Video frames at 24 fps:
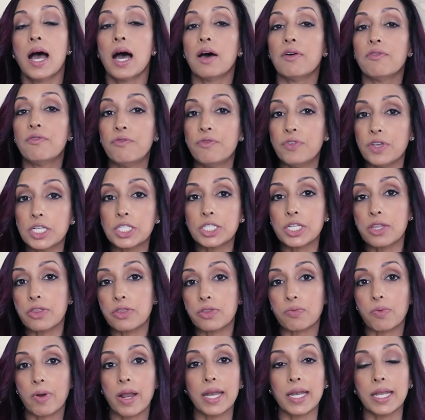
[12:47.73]
of vision
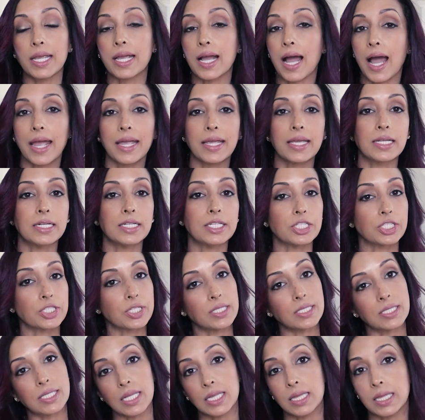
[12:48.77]
threatening eye
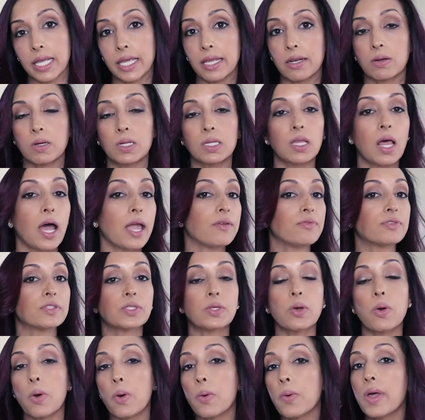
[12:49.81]
conditions later in life.
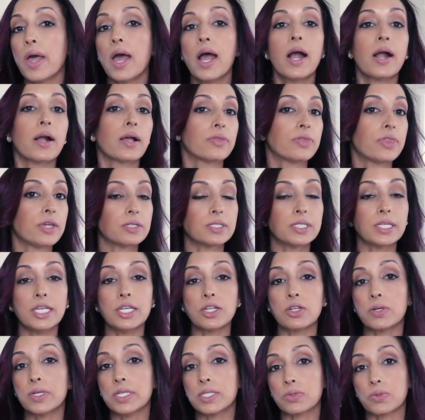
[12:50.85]
So there's
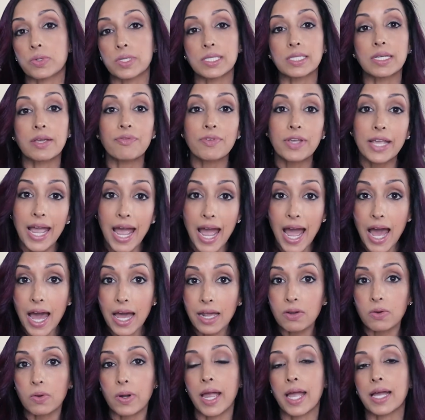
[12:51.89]
increased risk of
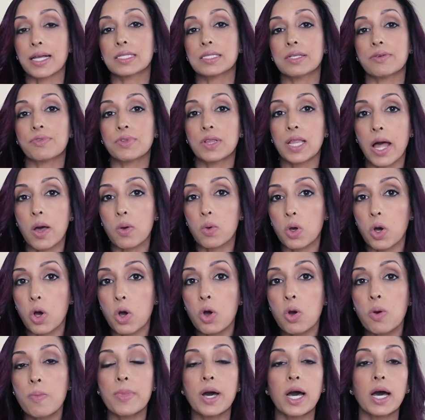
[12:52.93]
cataracts, of
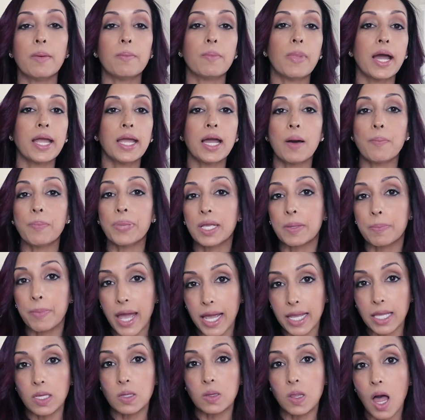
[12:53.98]
glaucoma, myopic
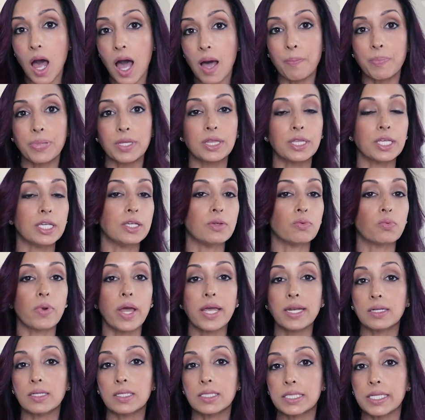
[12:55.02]
maculopathy,
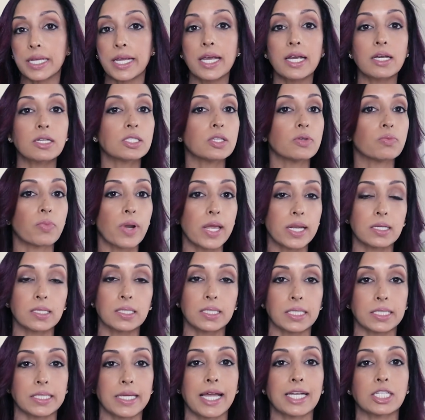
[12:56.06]
retinal tears, and retinal
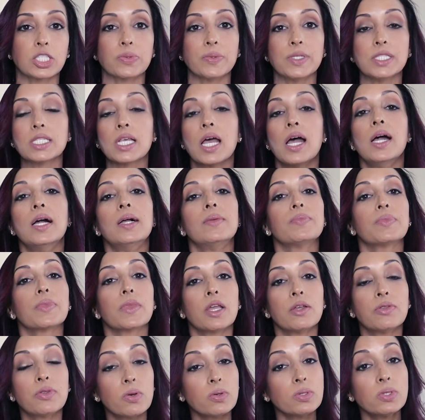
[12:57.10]
detachments.
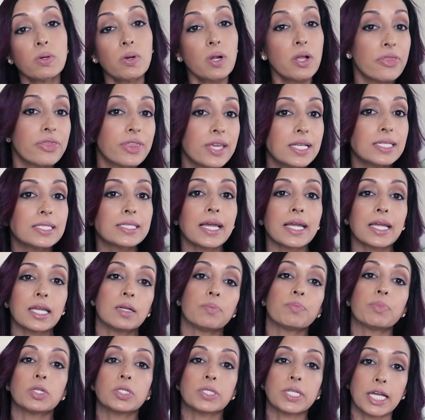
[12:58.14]
Those are all things that
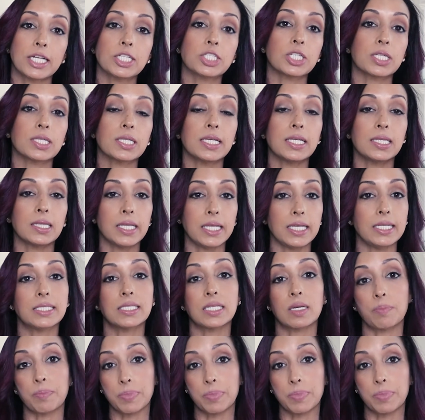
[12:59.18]
can potentially lead to